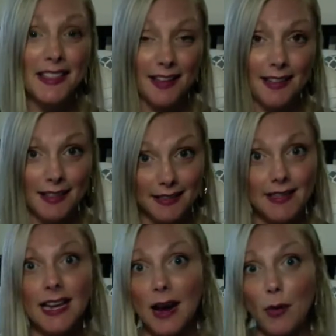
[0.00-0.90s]
Like, this
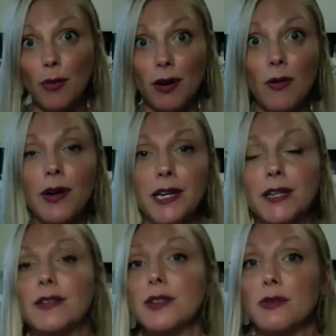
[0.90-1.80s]
is how we're going
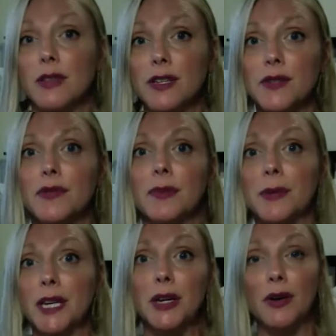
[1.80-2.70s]
to do this from
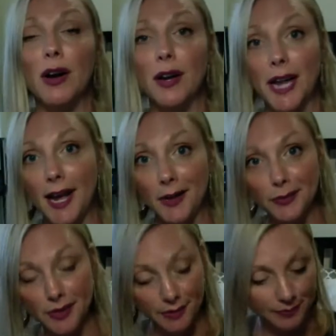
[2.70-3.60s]
here on
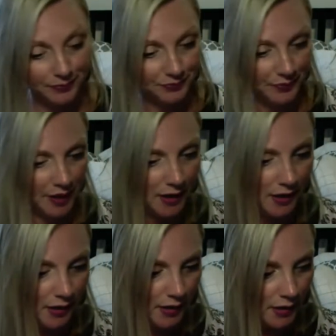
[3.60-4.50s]
out.
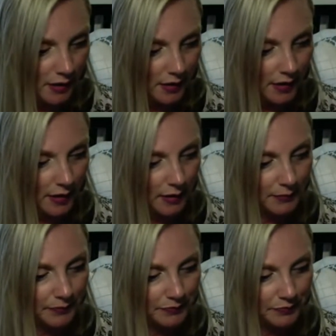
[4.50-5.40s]
And